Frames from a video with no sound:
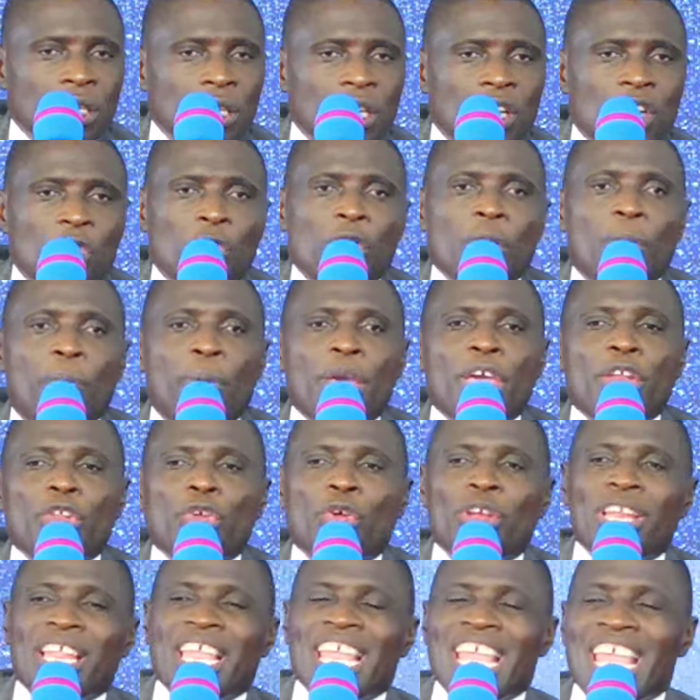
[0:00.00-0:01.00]

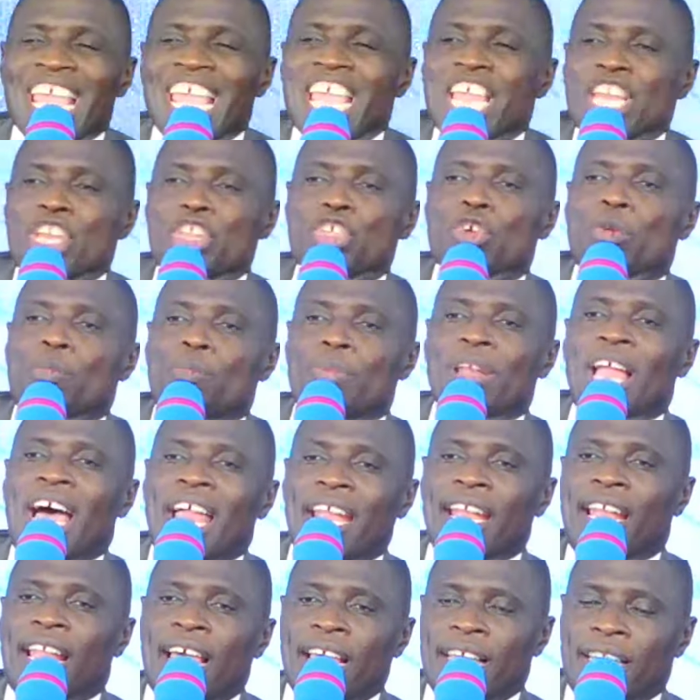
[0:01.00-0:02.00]
rebellion in your
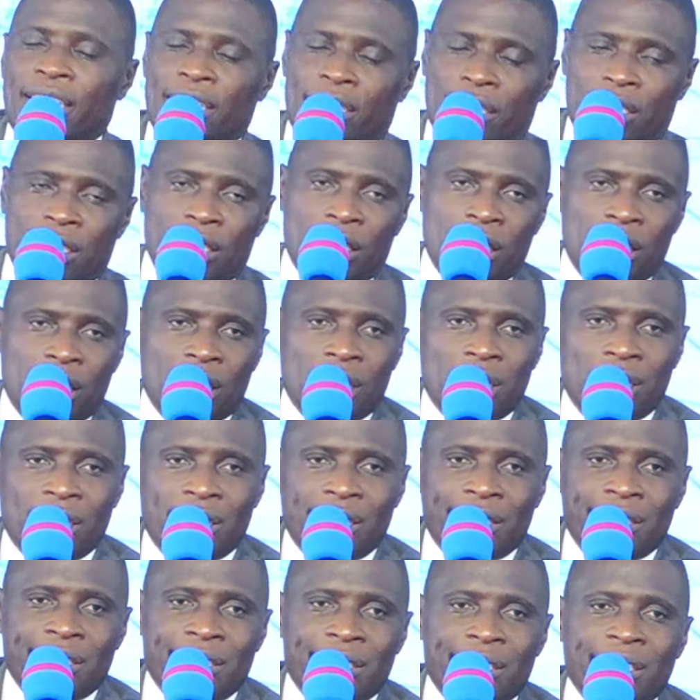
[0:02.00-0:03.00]
bloodline
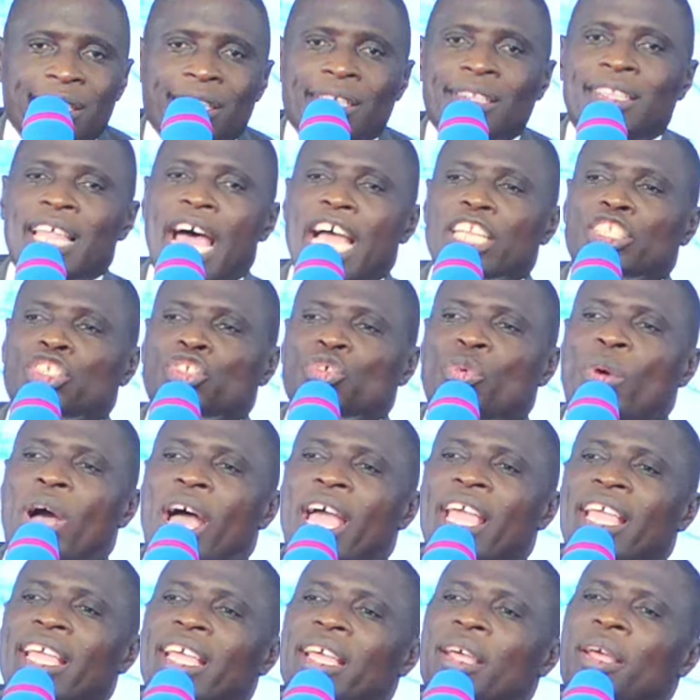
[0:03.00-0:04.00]
That's
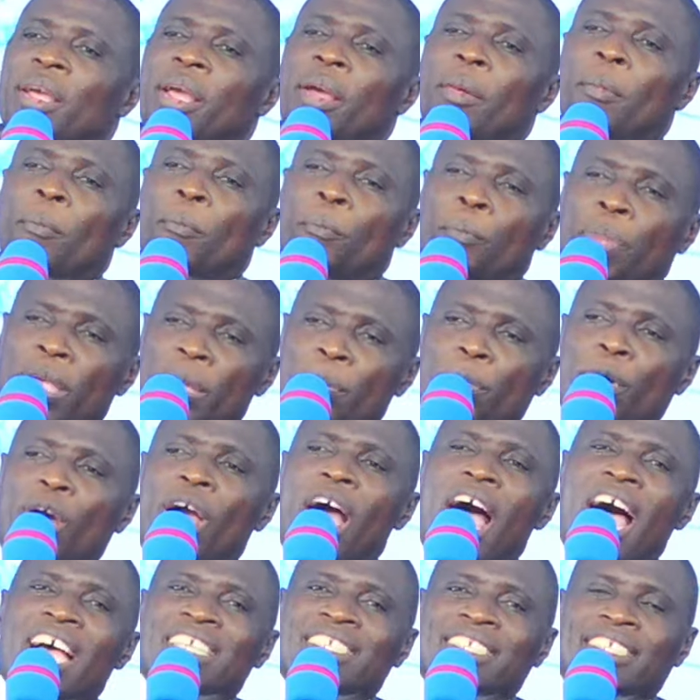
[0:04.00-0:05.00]
why people
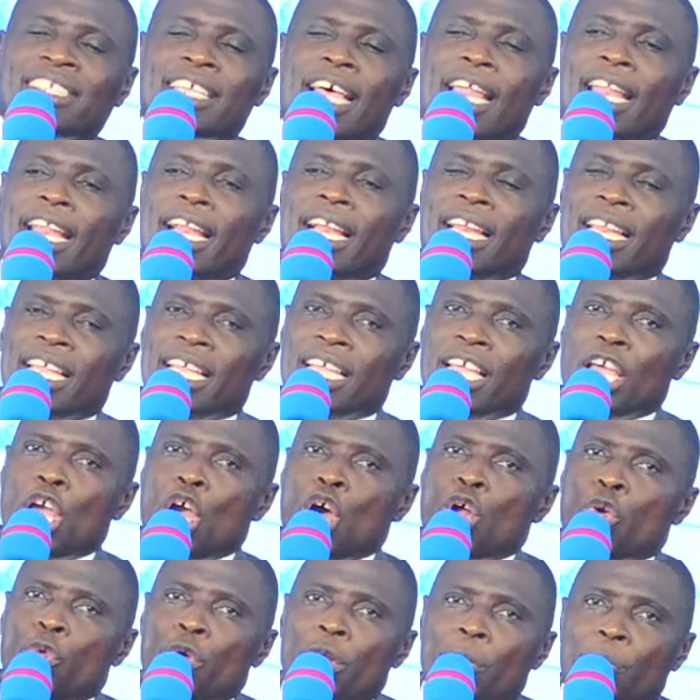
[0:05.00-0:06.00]
suddenly
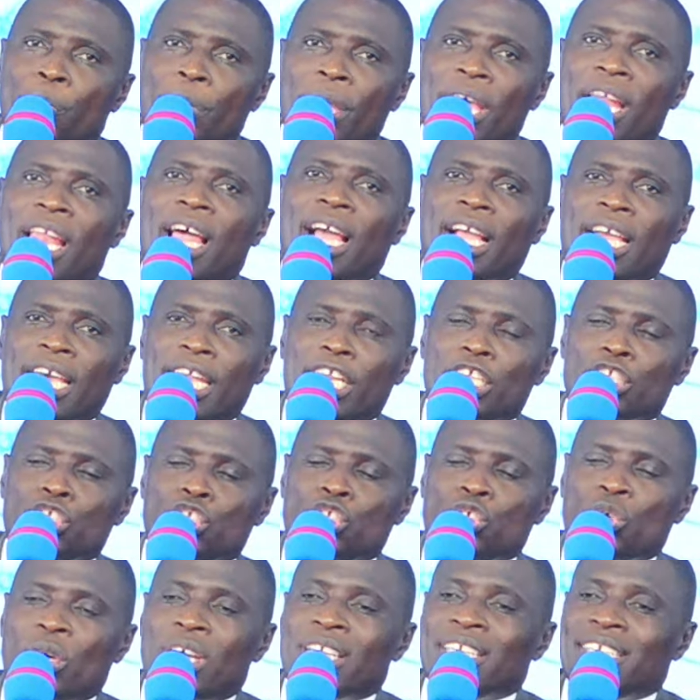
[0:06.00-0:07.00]
rebel
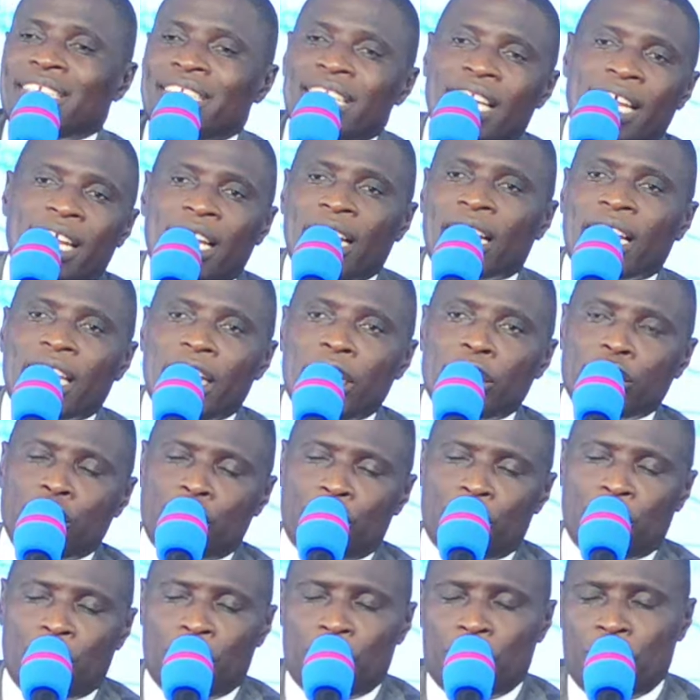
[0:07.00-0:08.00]
against you and turn
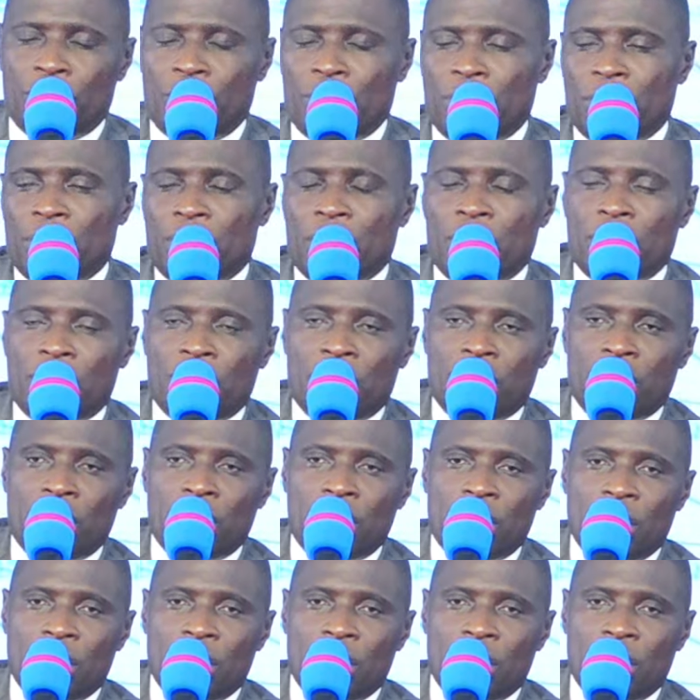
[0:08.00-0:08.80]
against you. I've seen